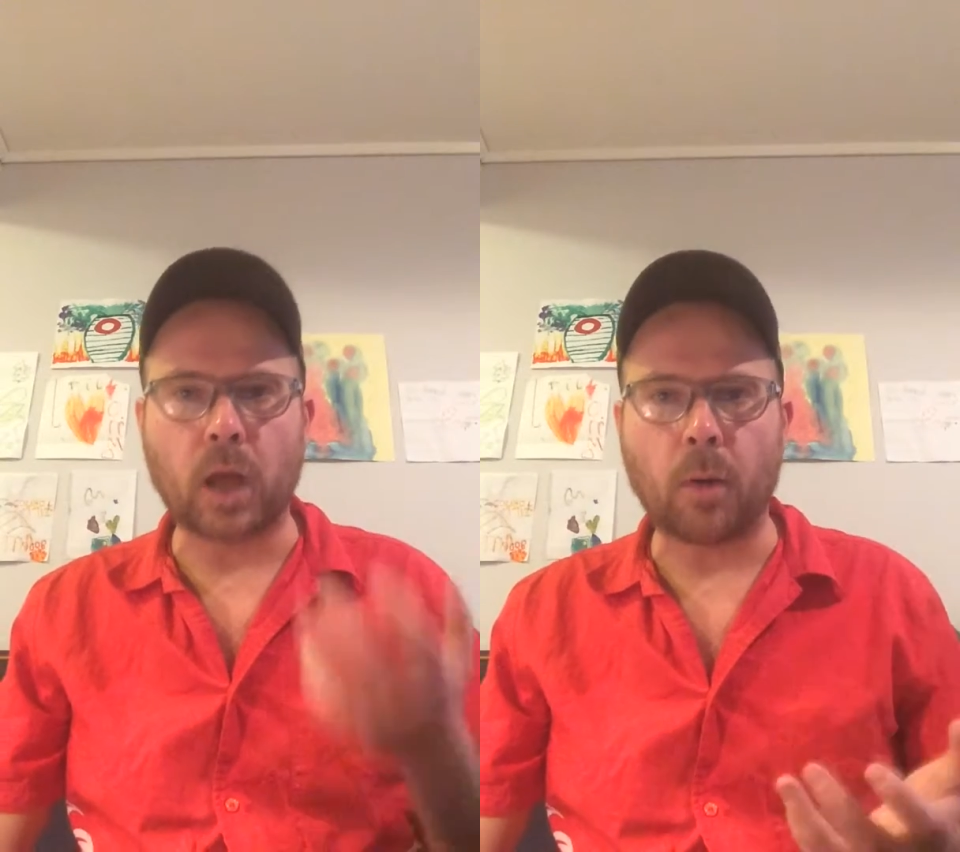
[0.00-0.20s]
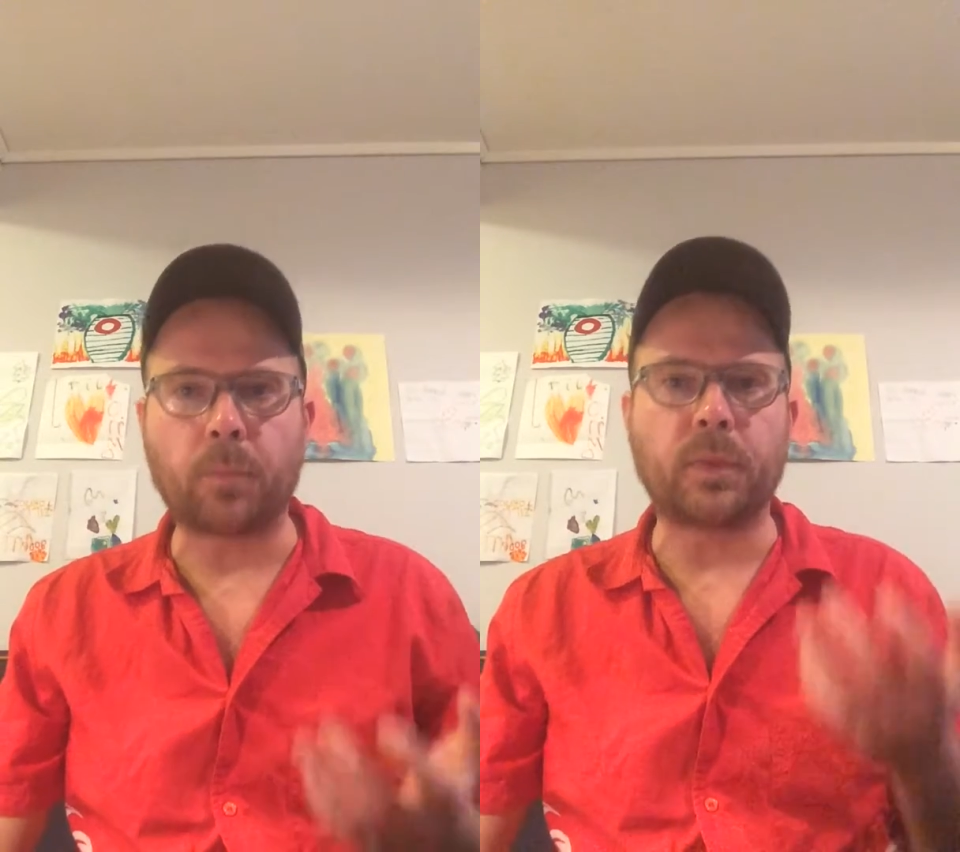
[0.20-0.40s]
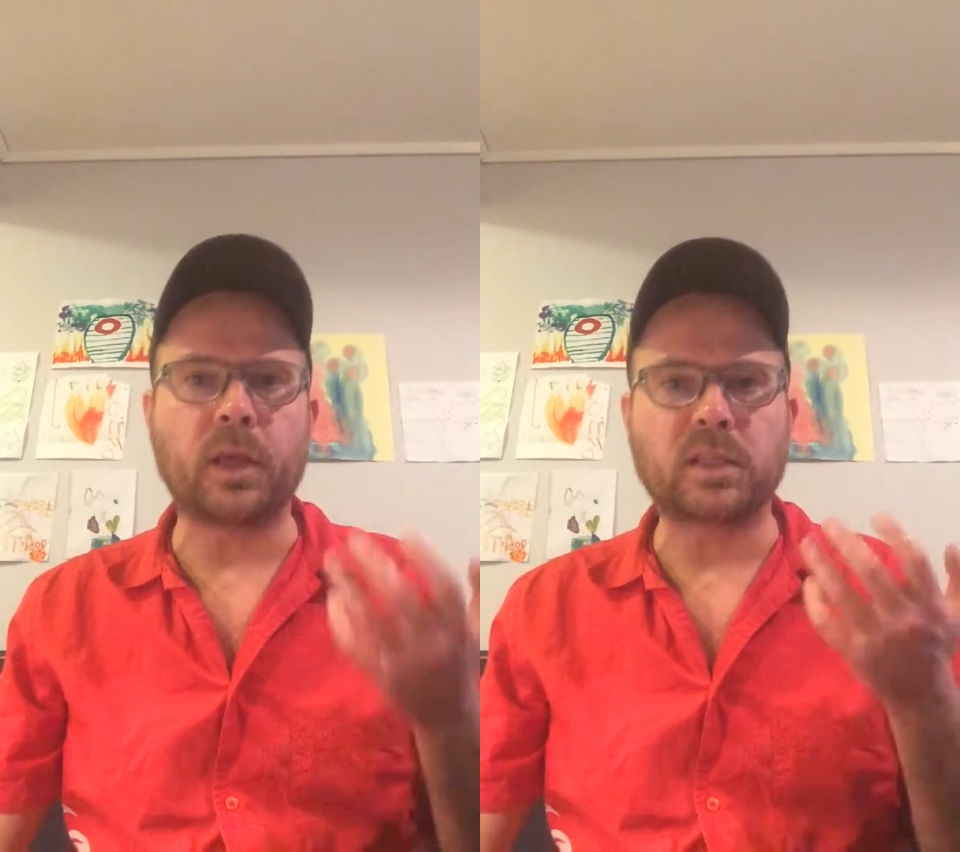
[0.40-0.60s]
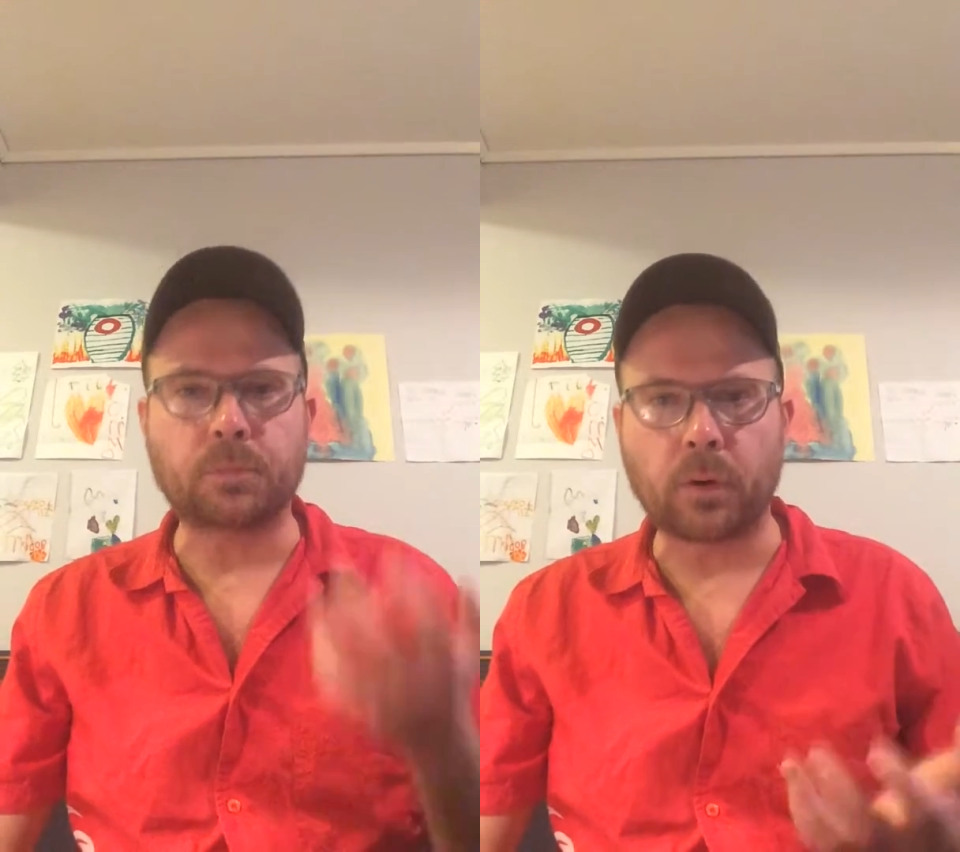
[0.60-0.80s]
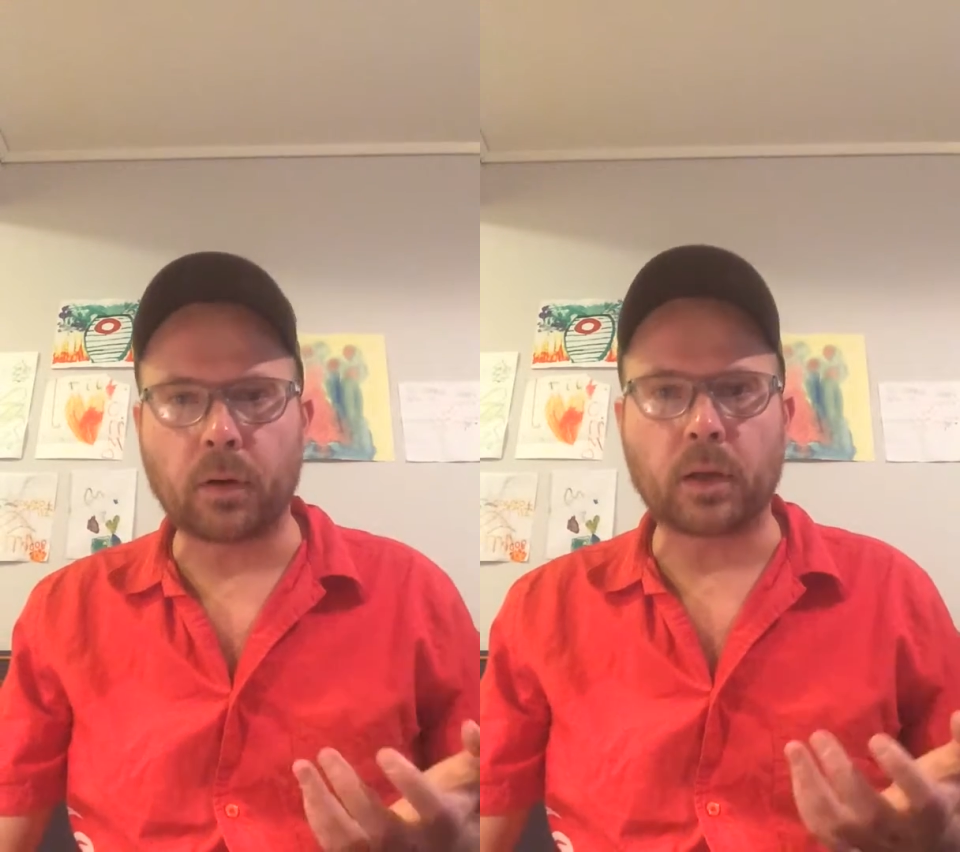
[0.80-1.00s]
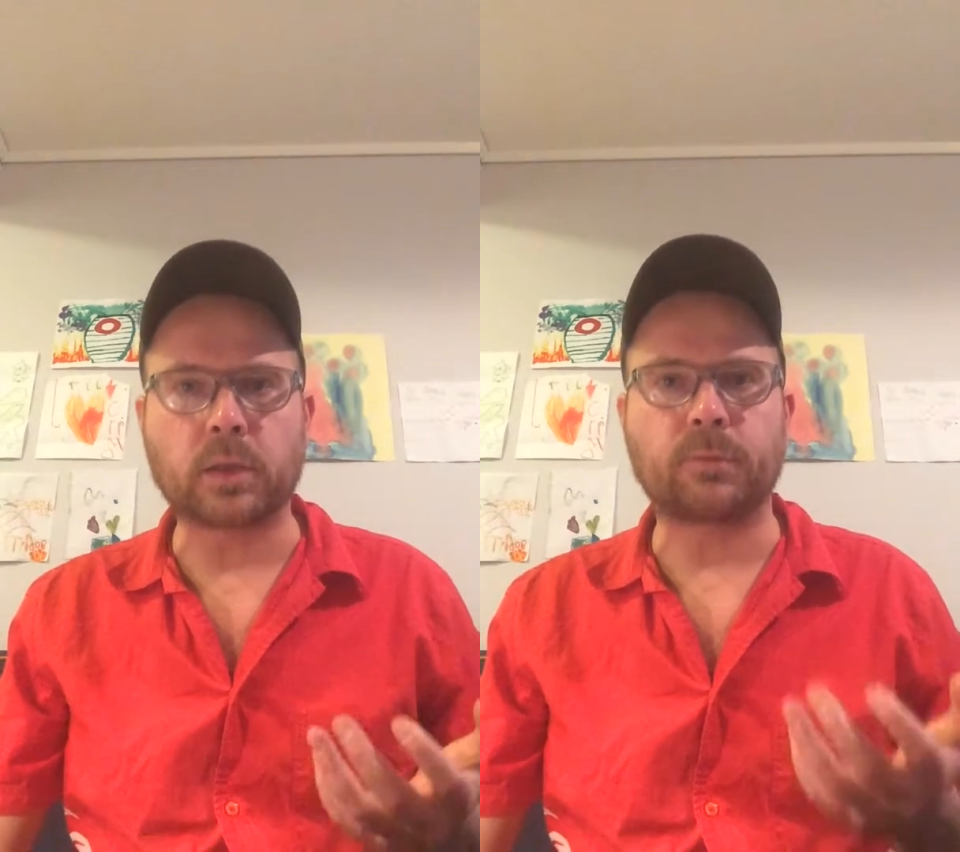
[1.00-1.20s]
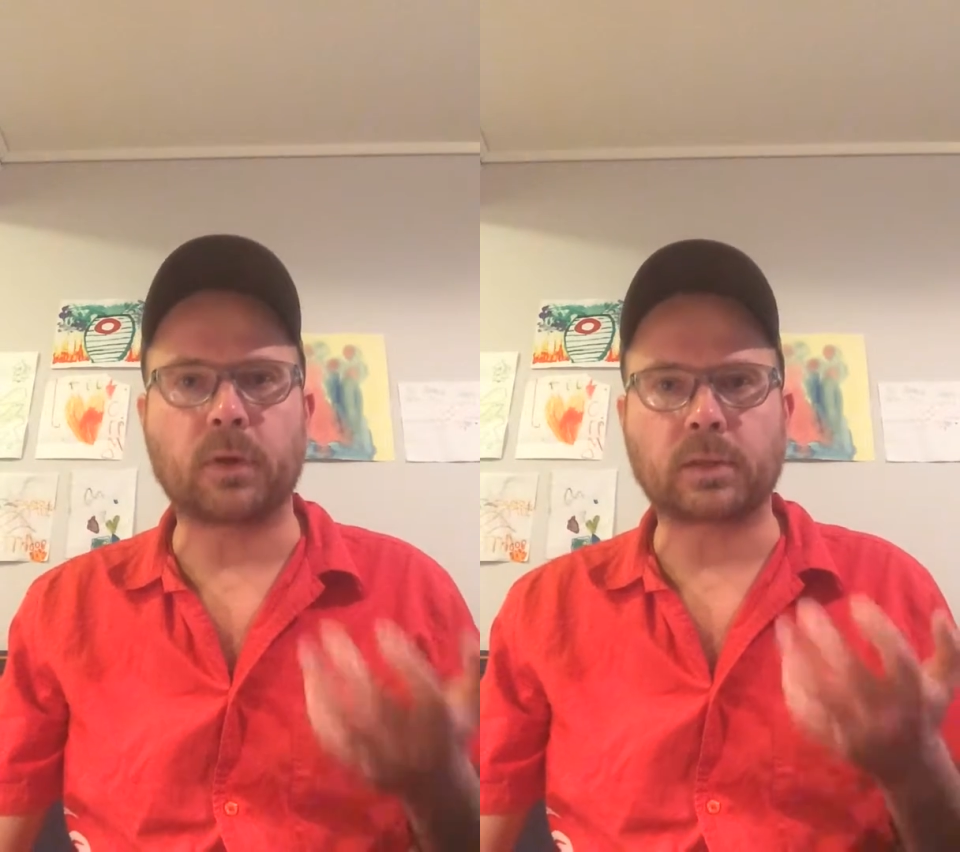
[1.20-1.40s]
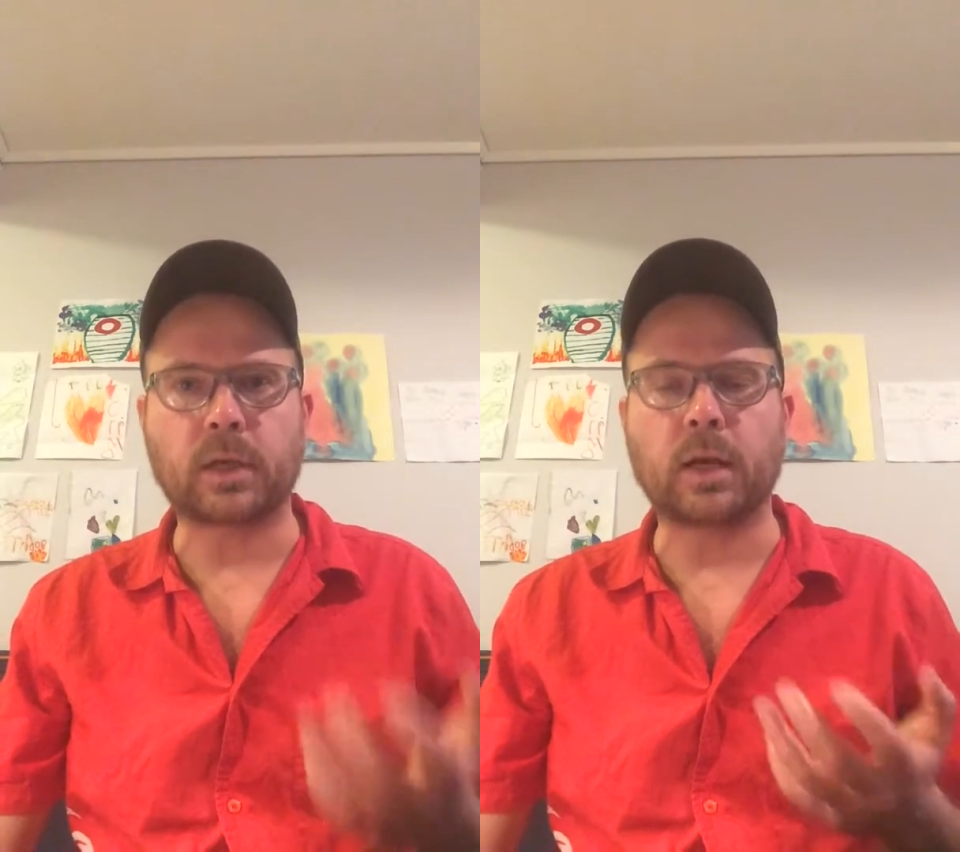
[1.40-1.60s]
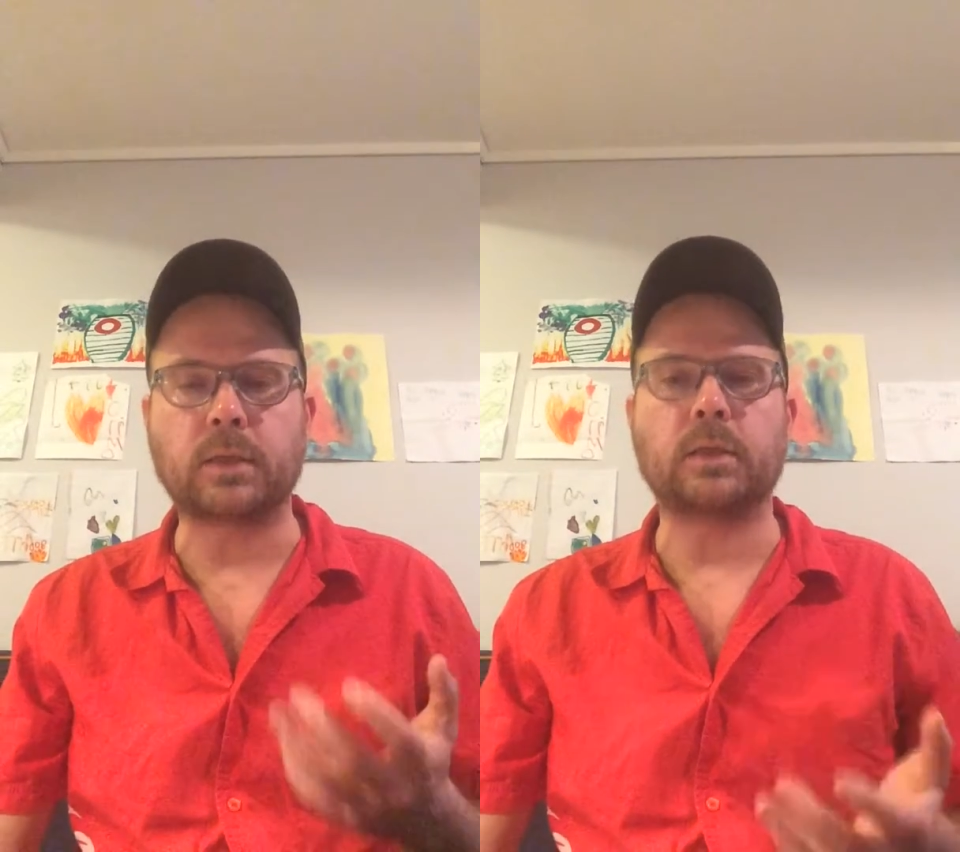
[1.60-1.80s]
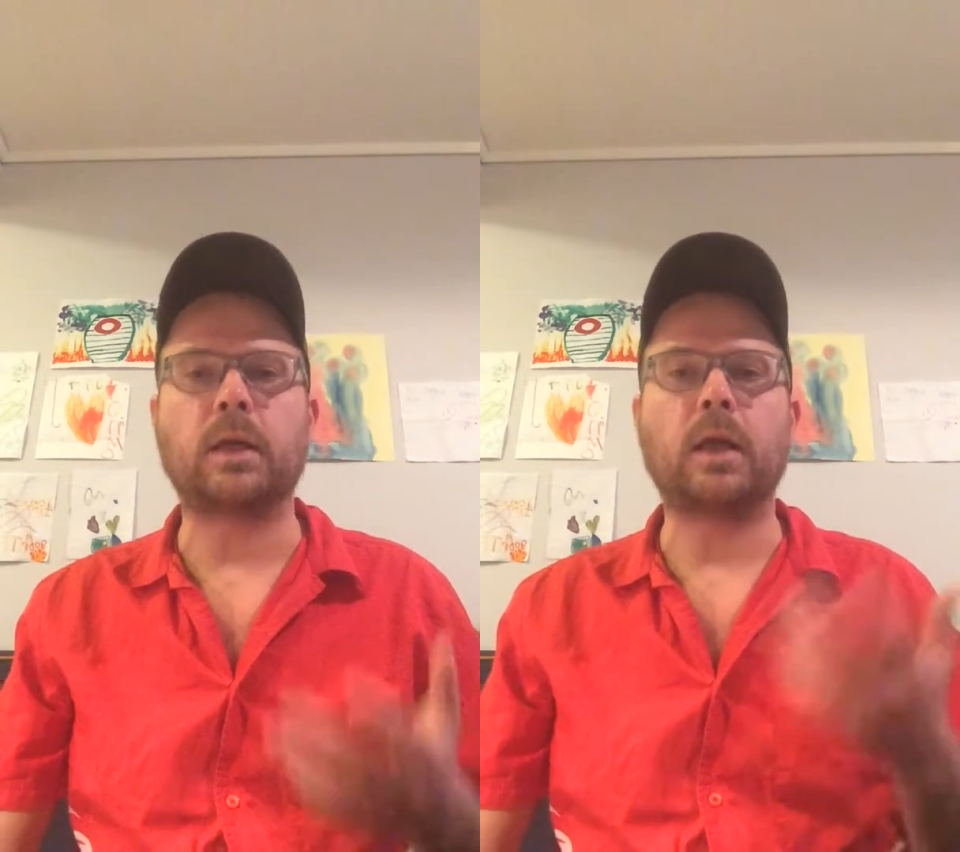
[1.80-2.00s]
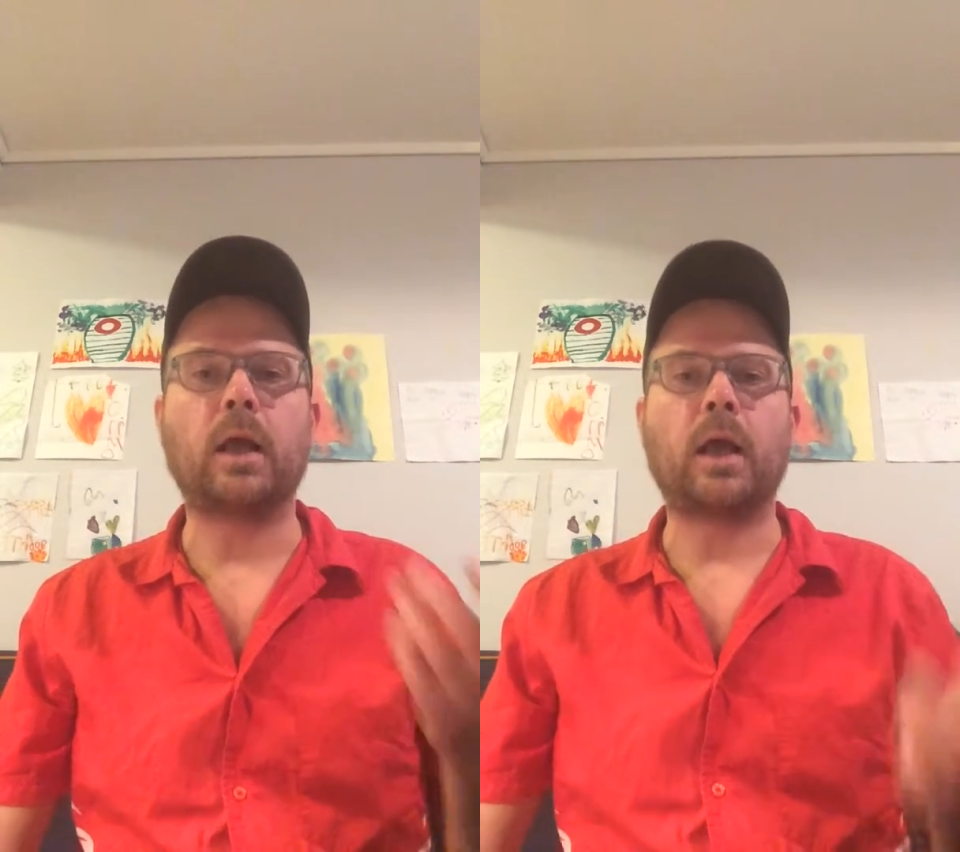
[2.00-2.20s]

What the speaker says: up the experience of anxiety